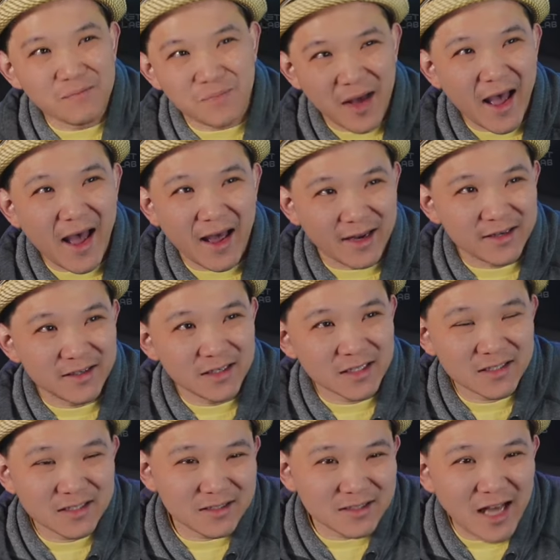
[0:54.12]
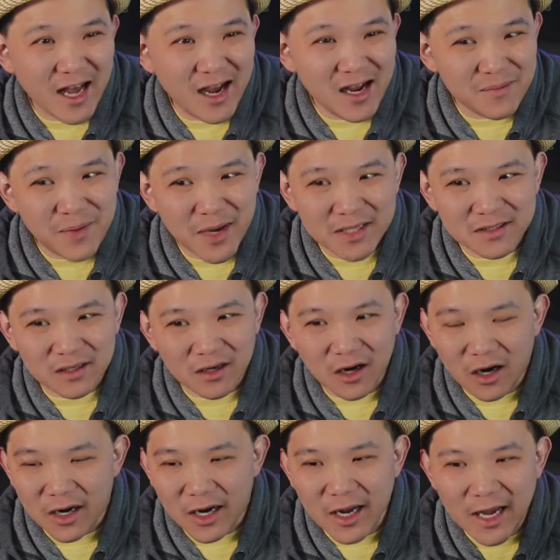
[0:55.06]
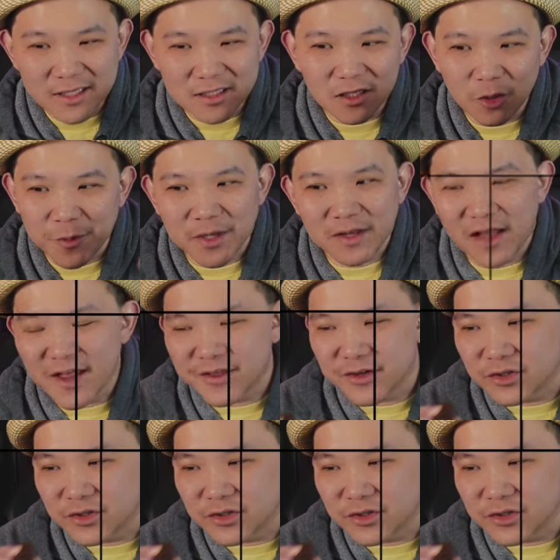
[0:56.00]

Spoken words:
bad. It's not a bad cigar. It has a little bit of leather,